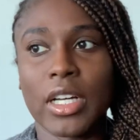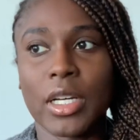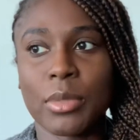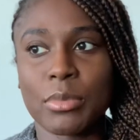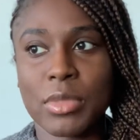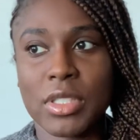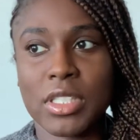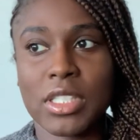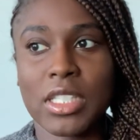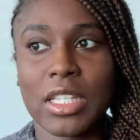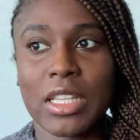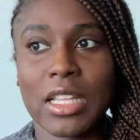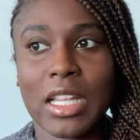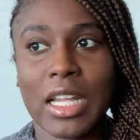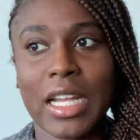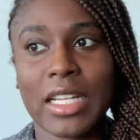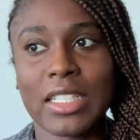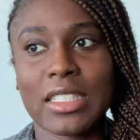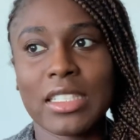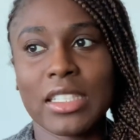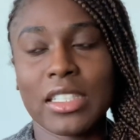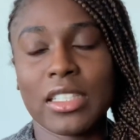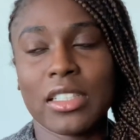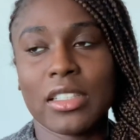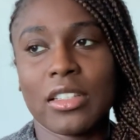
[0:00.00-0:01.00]
see that I
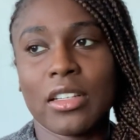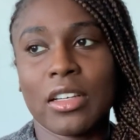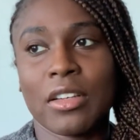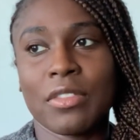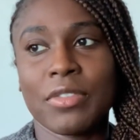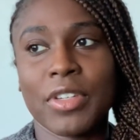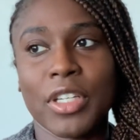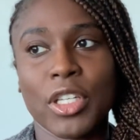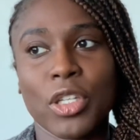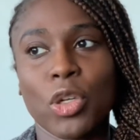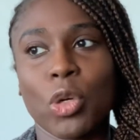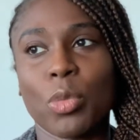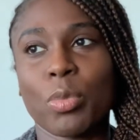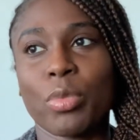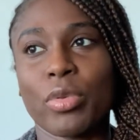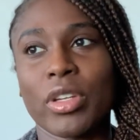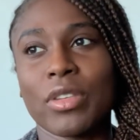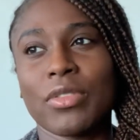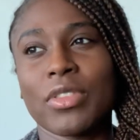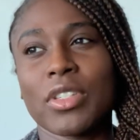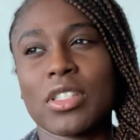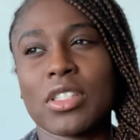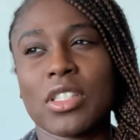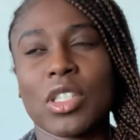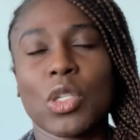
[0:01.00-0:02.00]
did a video
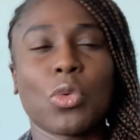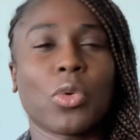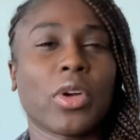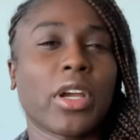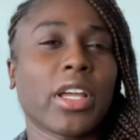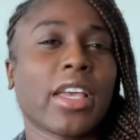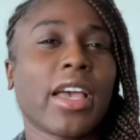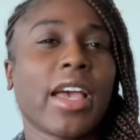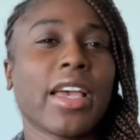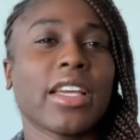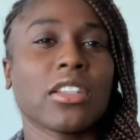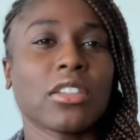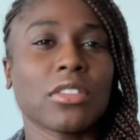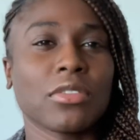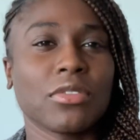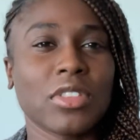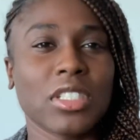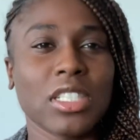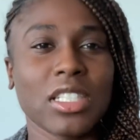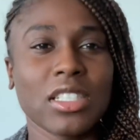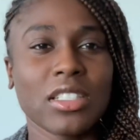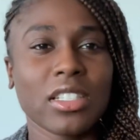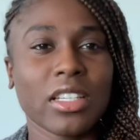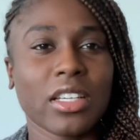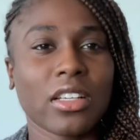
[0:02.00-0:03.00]
previously where I kind of
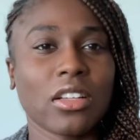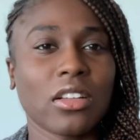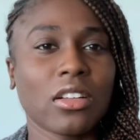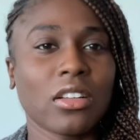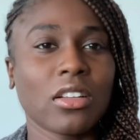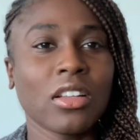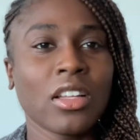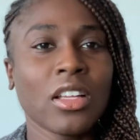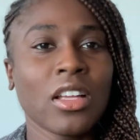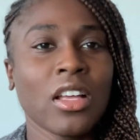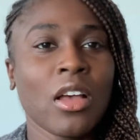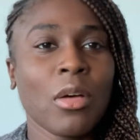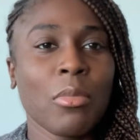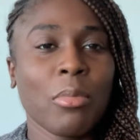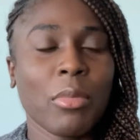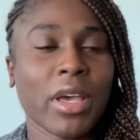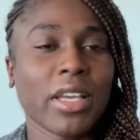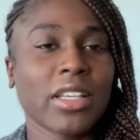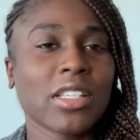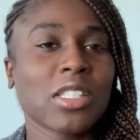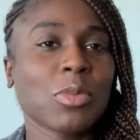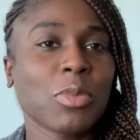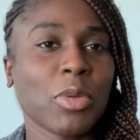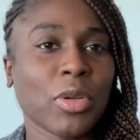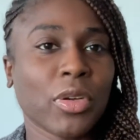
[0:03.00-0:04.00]
detail my
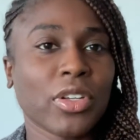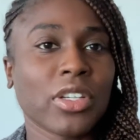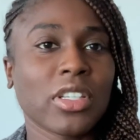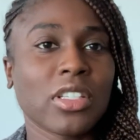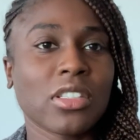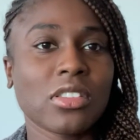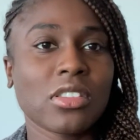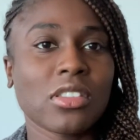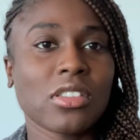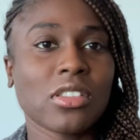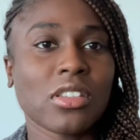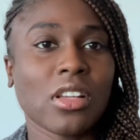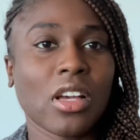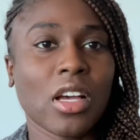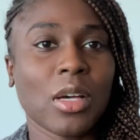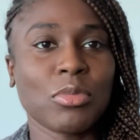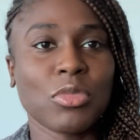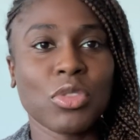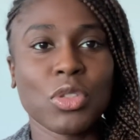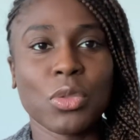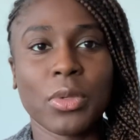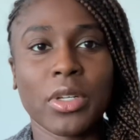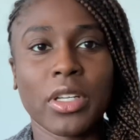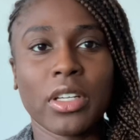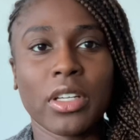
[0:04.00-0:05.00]
experience
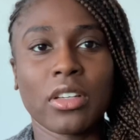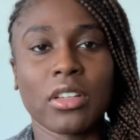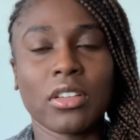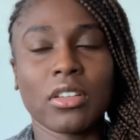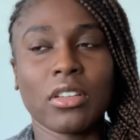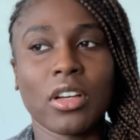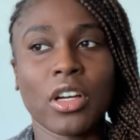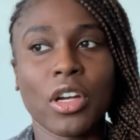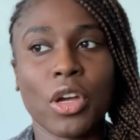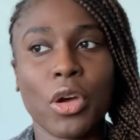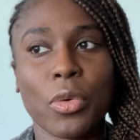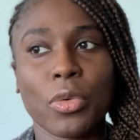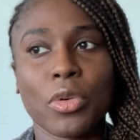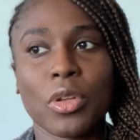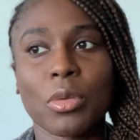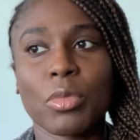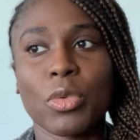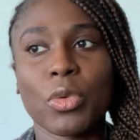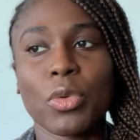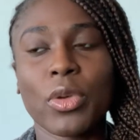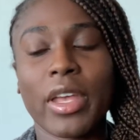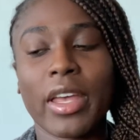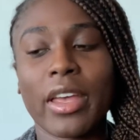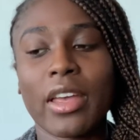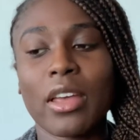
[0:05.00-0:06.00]
doing a coding
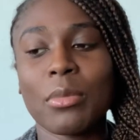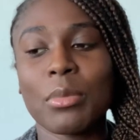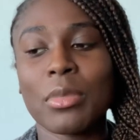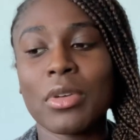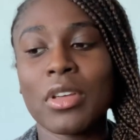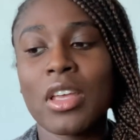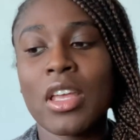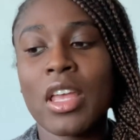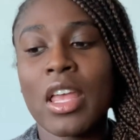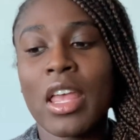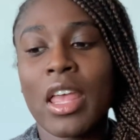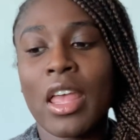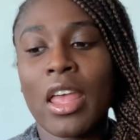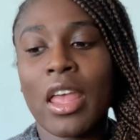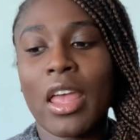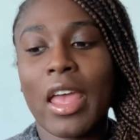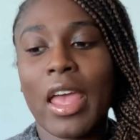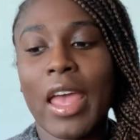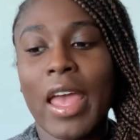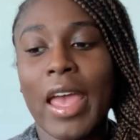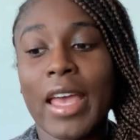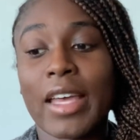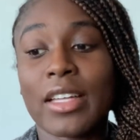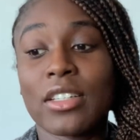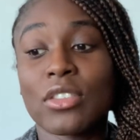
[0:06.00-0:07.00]
bootcamp.
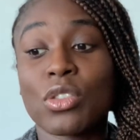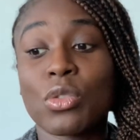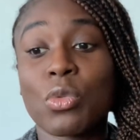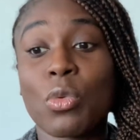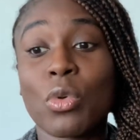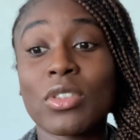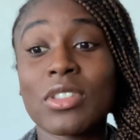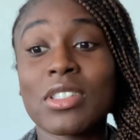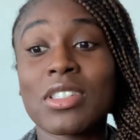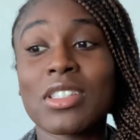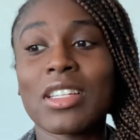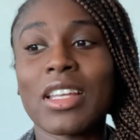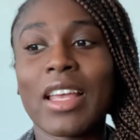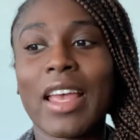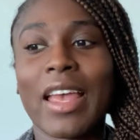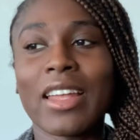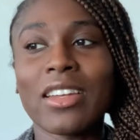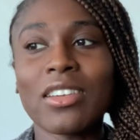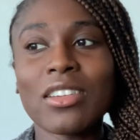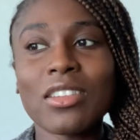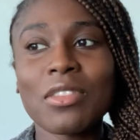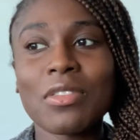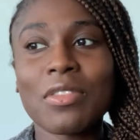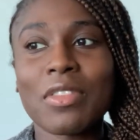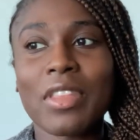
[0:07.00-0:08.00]
And towards the
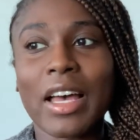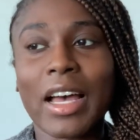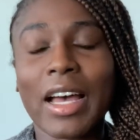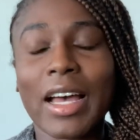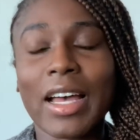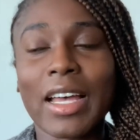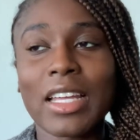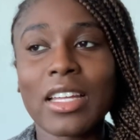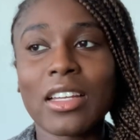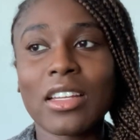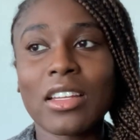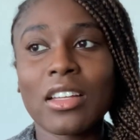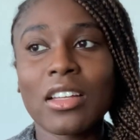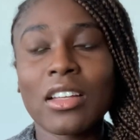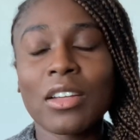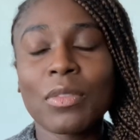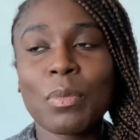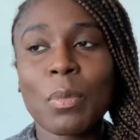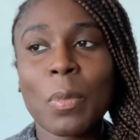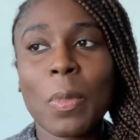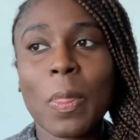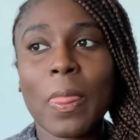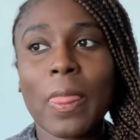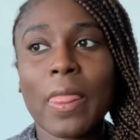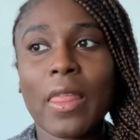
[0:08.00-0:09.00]
end of that,
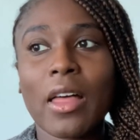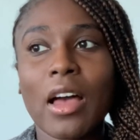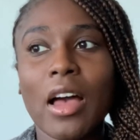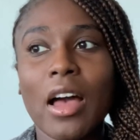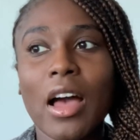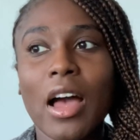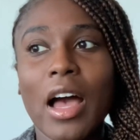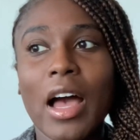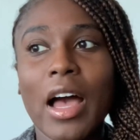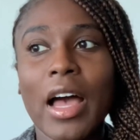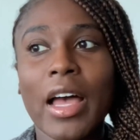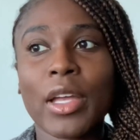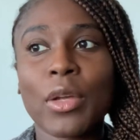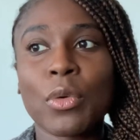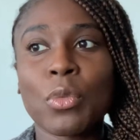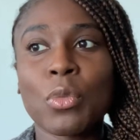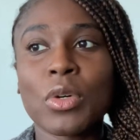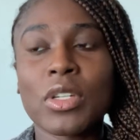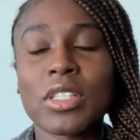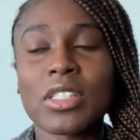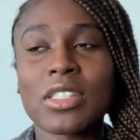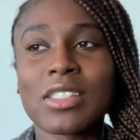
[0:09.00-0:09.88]
I was